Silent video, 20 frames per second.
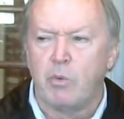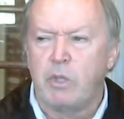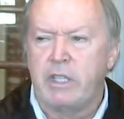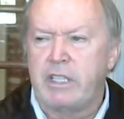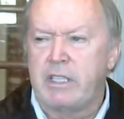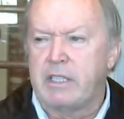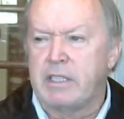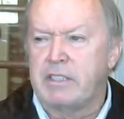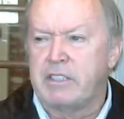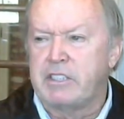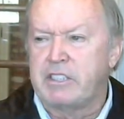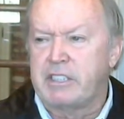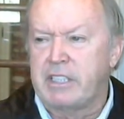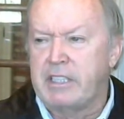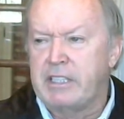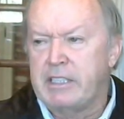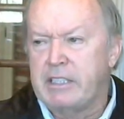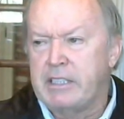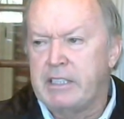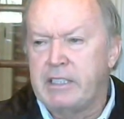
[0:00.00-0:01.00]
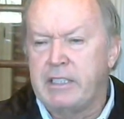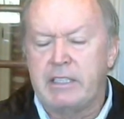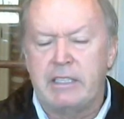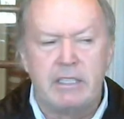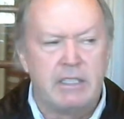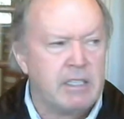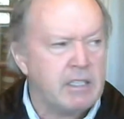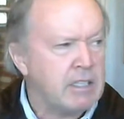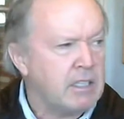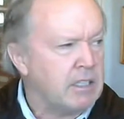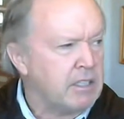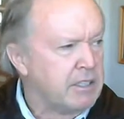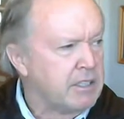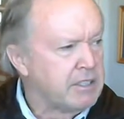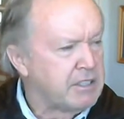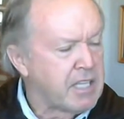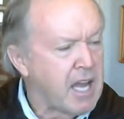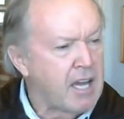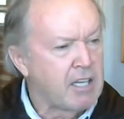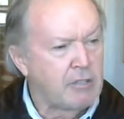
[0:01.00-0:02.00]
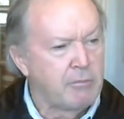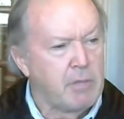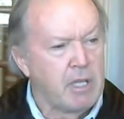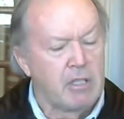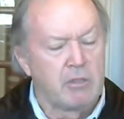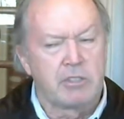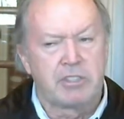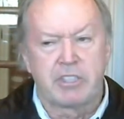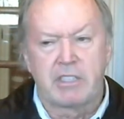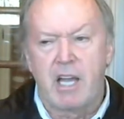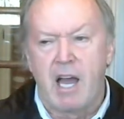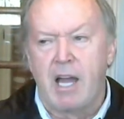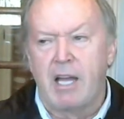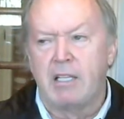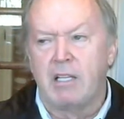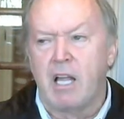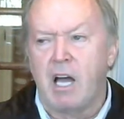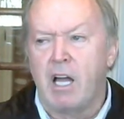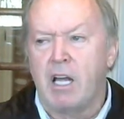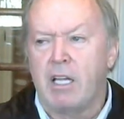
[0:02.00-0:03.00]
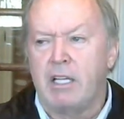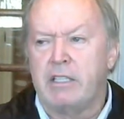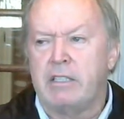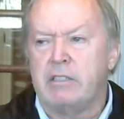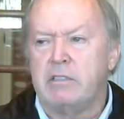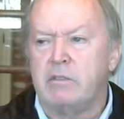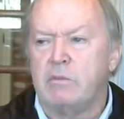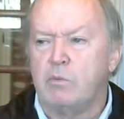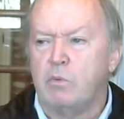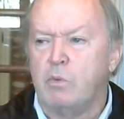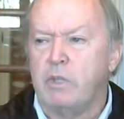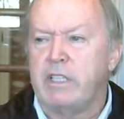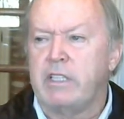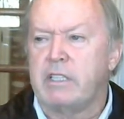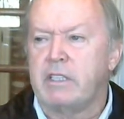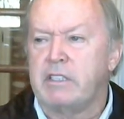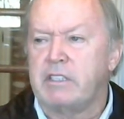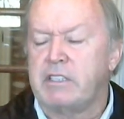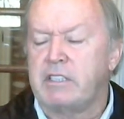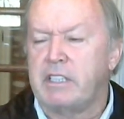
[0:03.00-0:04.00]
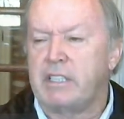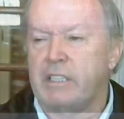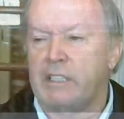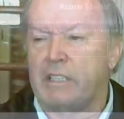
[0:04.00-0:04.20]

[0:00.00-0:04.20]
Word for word: so we can see the Sacramento skyline. We can